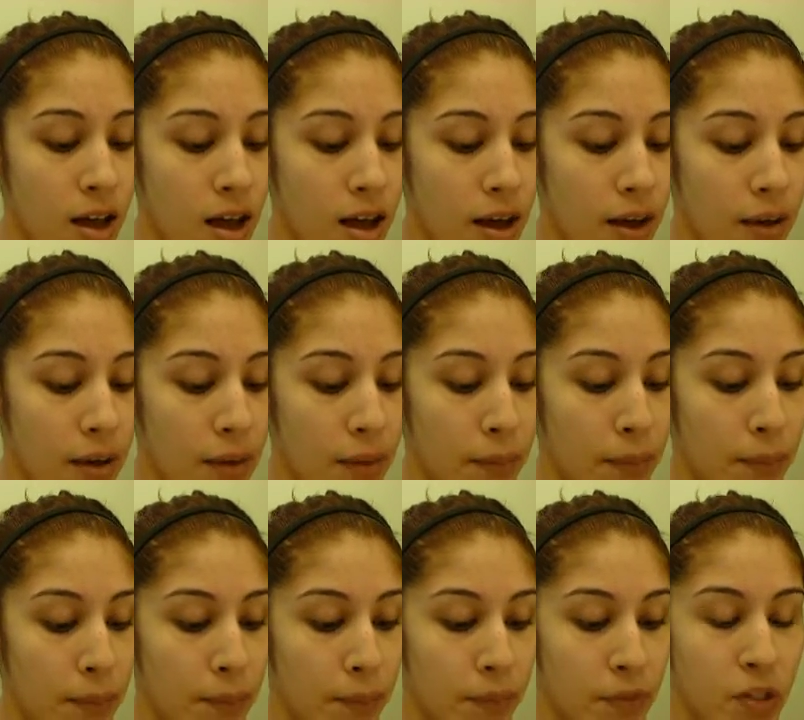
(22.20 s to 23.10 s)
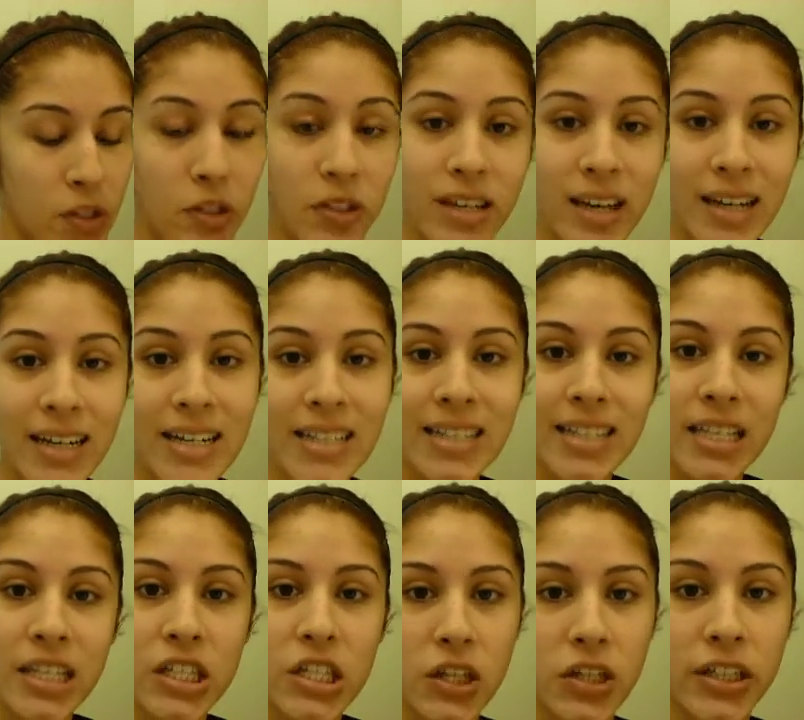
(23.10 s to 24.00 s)
So yeah, let's
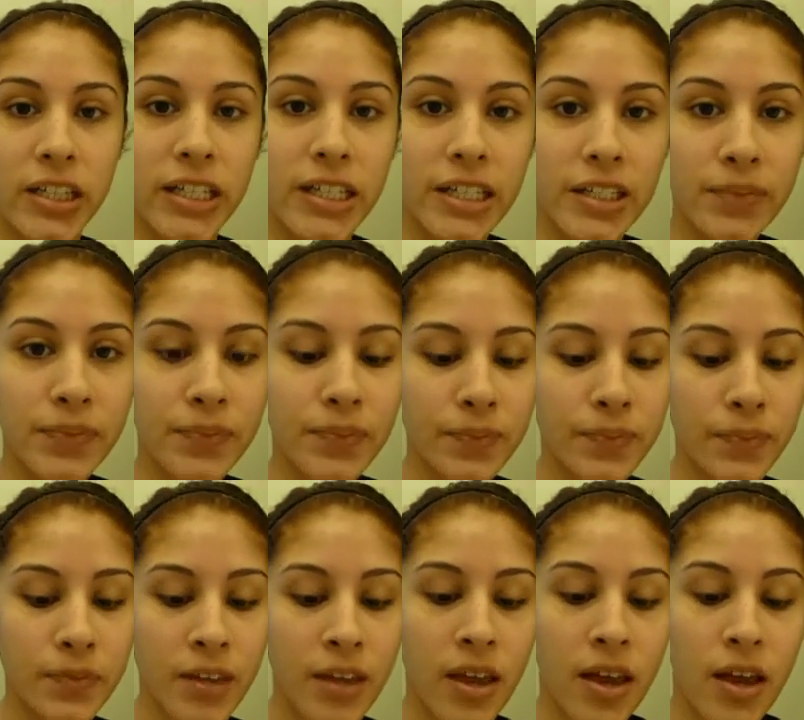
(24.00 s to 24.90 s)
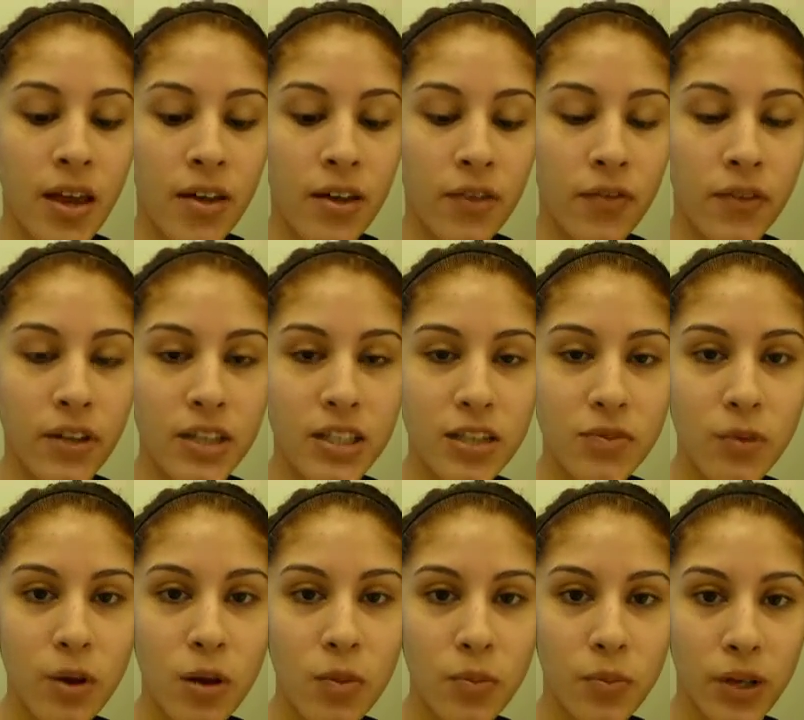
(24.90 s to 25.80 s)
get started. First of
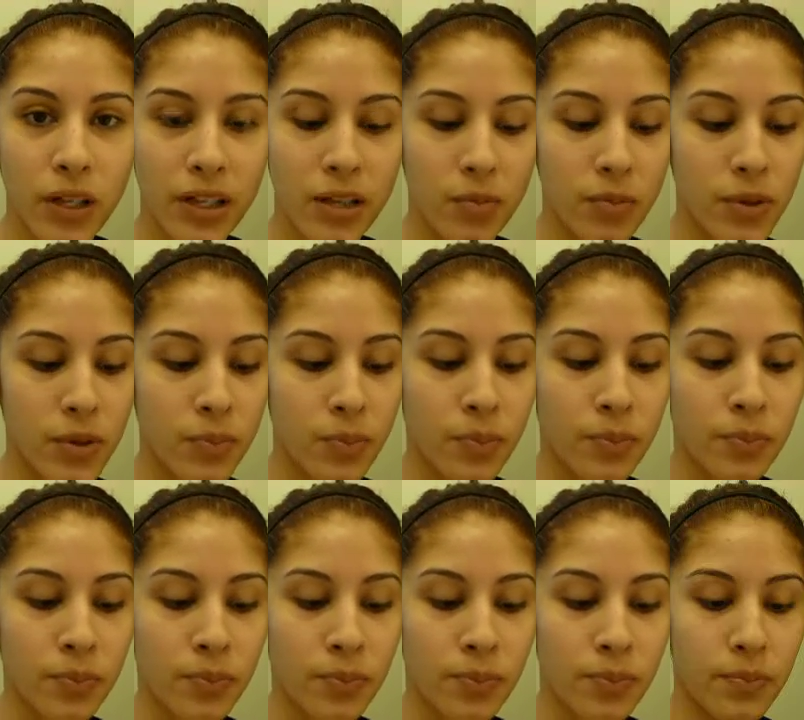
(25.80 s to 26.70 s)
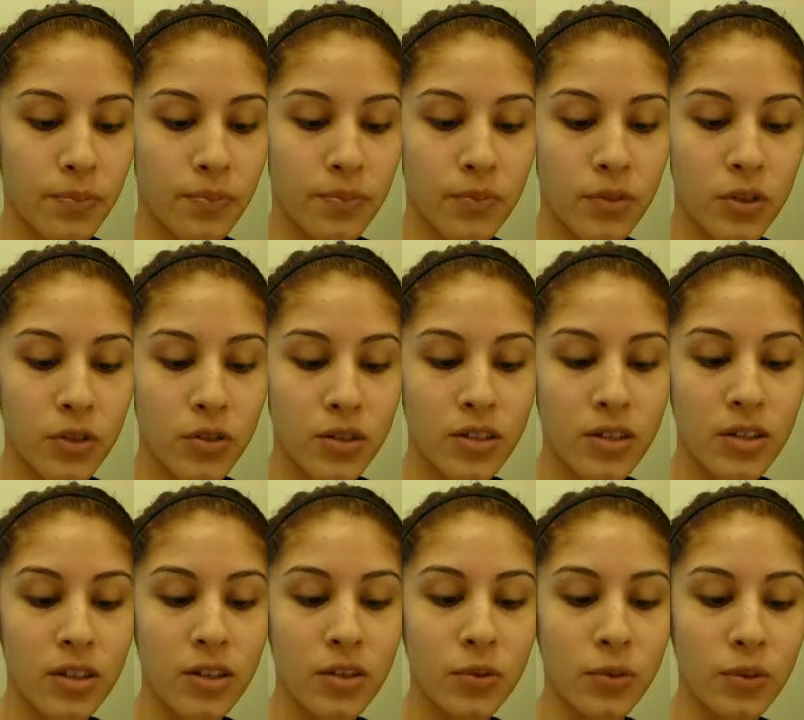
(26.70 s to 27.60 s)
all, I'm going to be
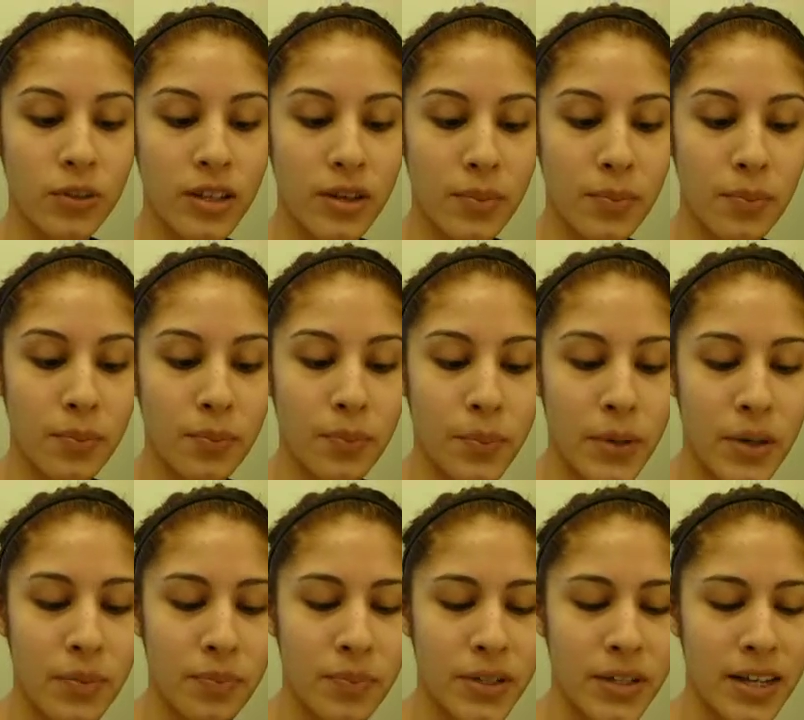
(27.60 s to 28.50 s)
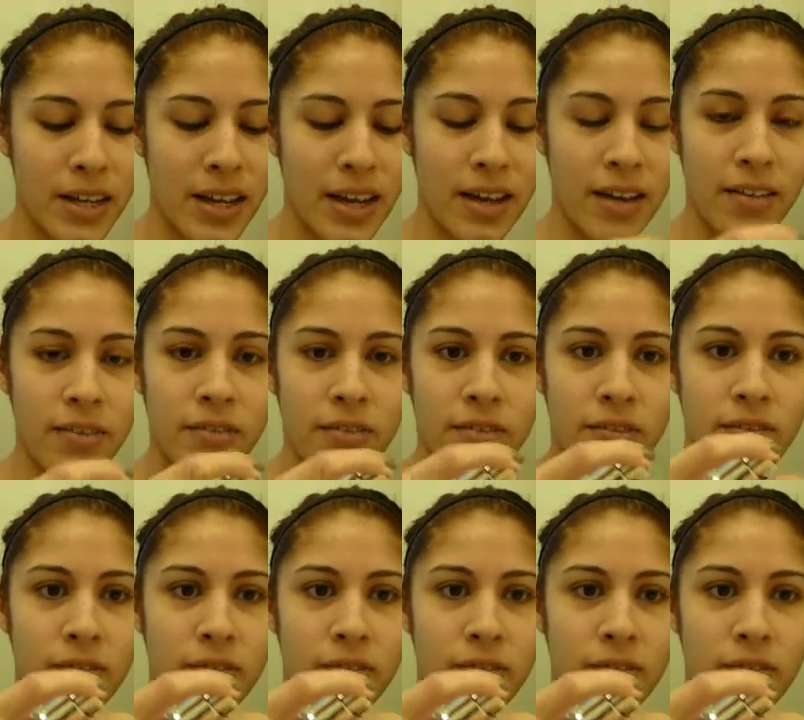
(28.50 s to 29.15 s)
using only a pump and a half.